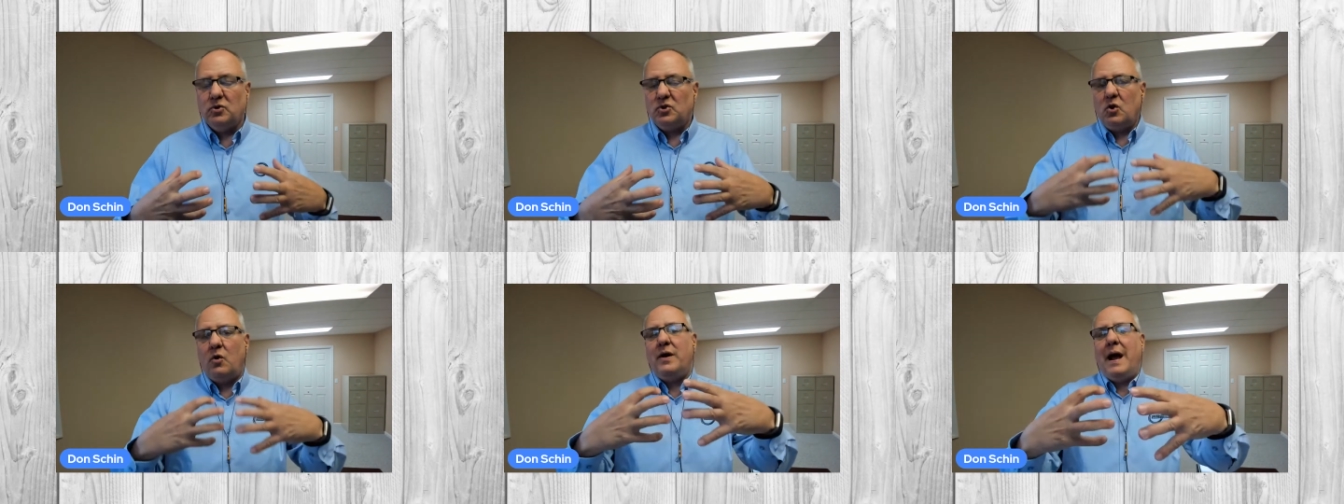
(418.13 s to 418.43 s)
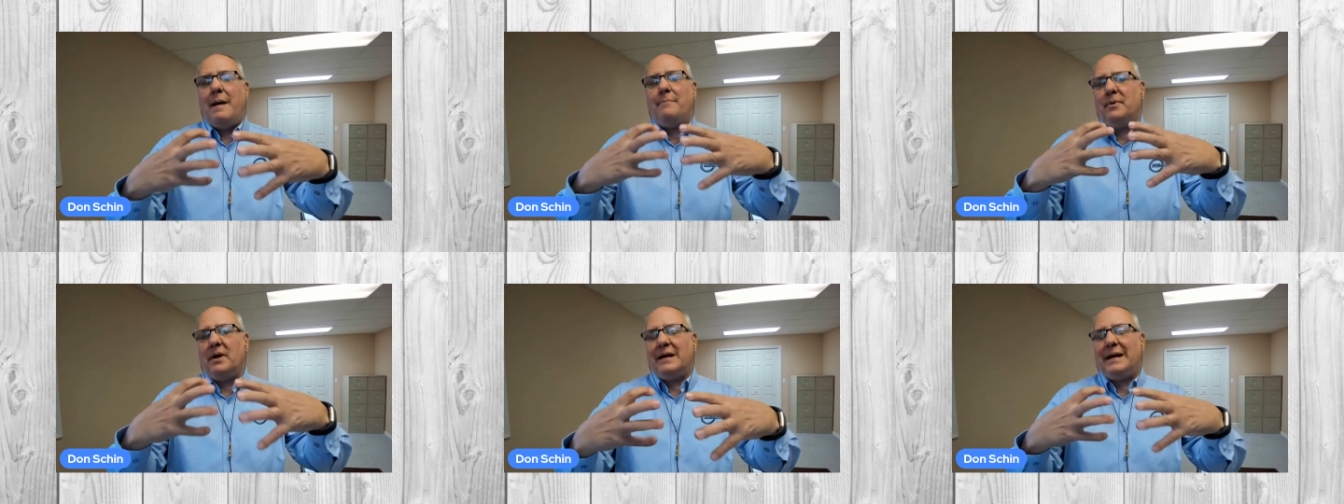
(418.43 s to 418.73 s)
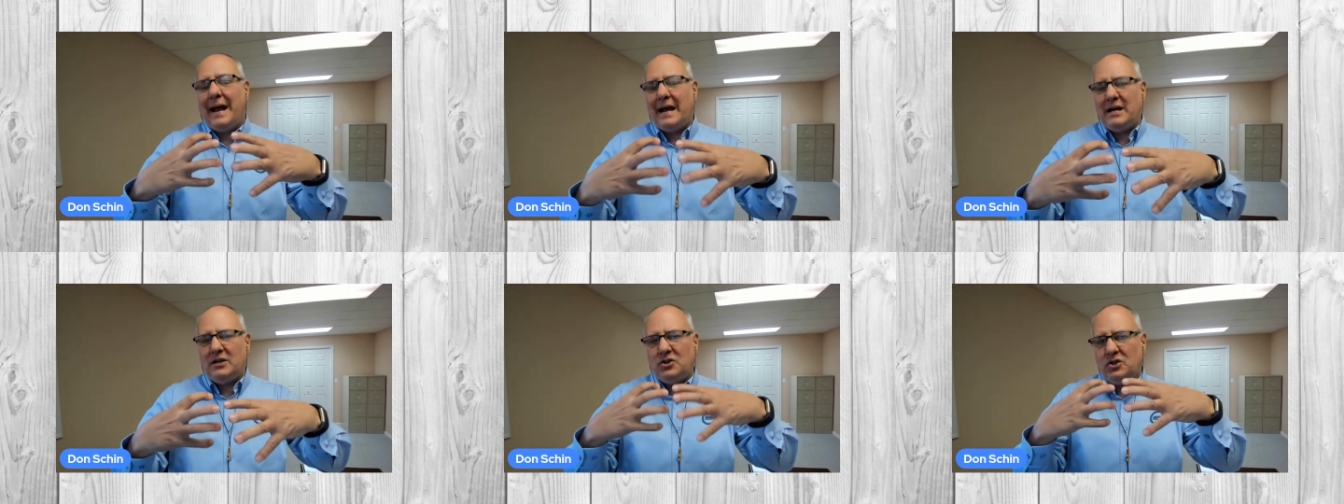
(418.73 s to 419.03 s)
So an
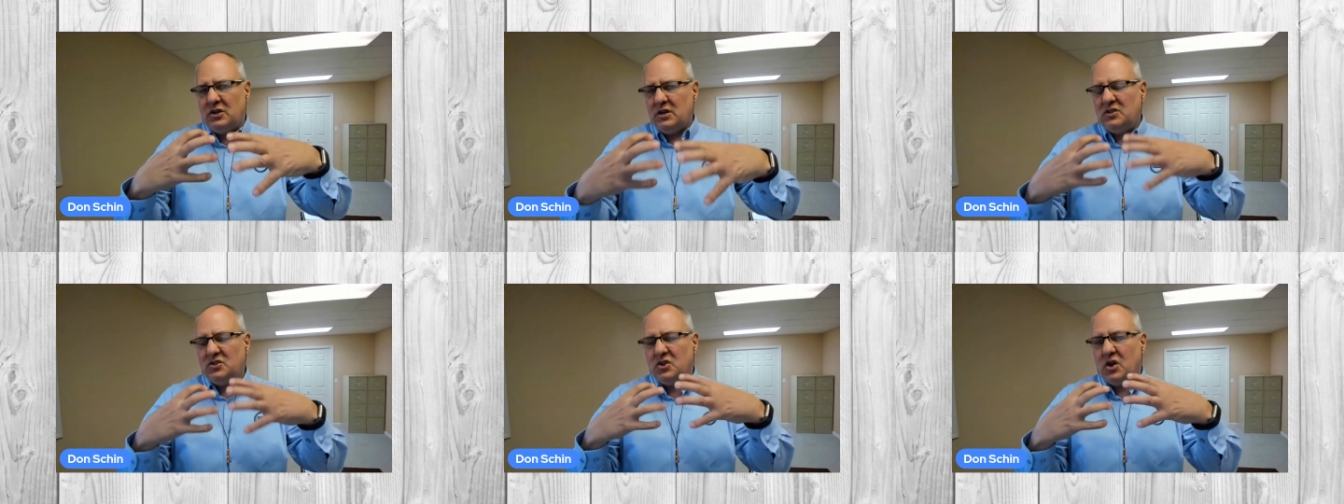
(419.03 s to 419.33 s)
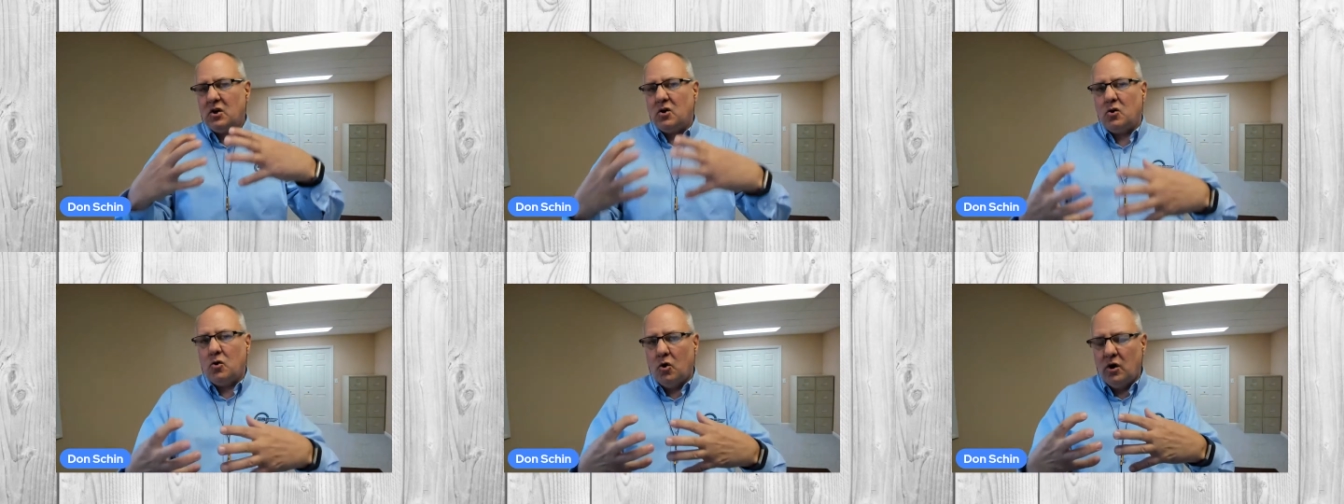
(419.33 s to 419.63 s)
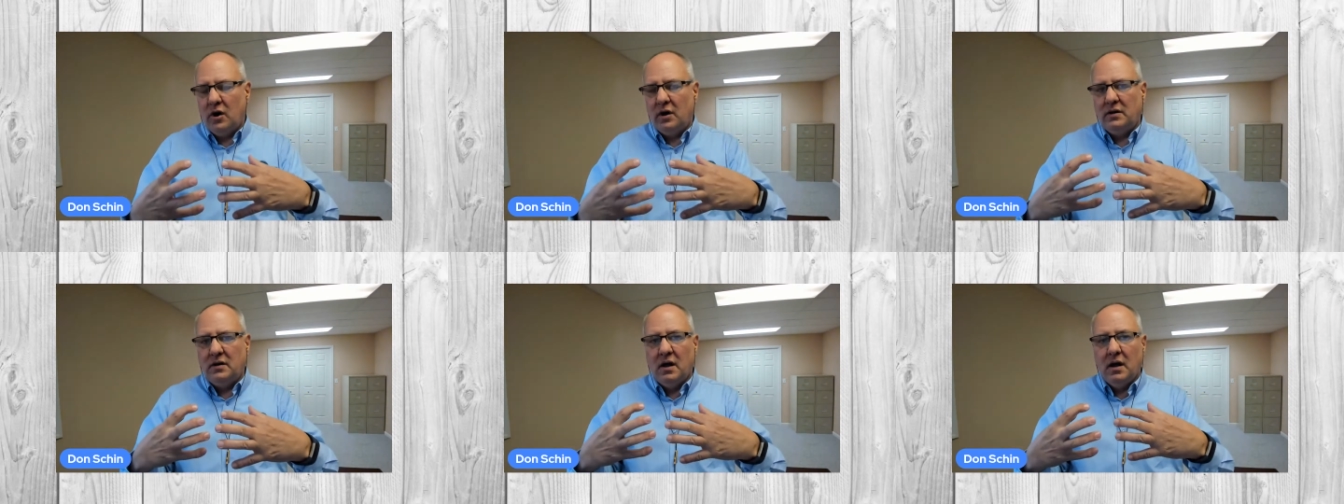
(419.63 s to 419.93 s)
application is a
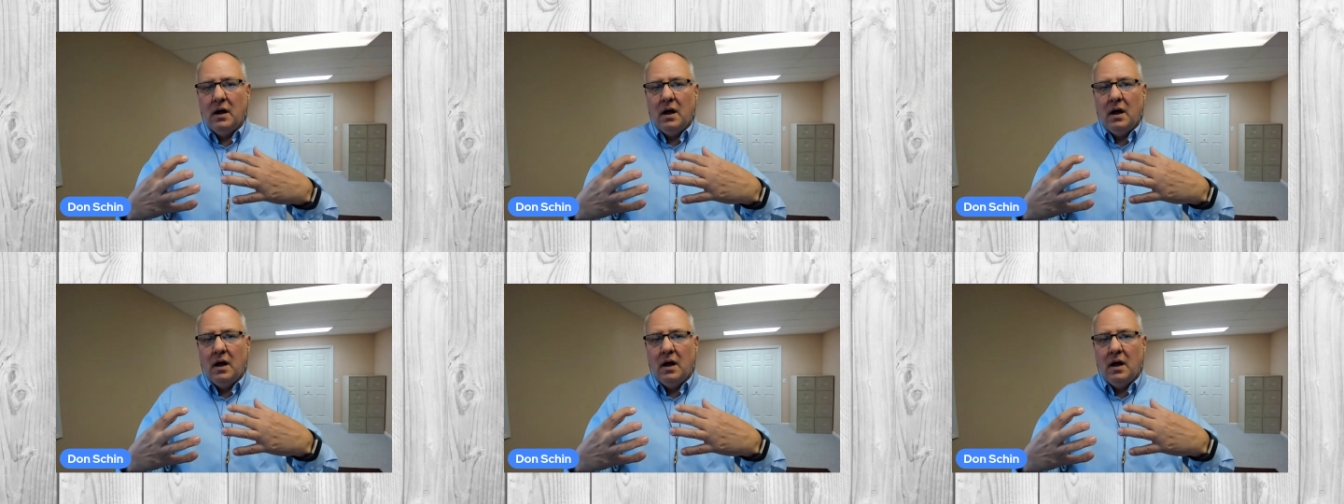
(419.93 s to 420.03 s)
good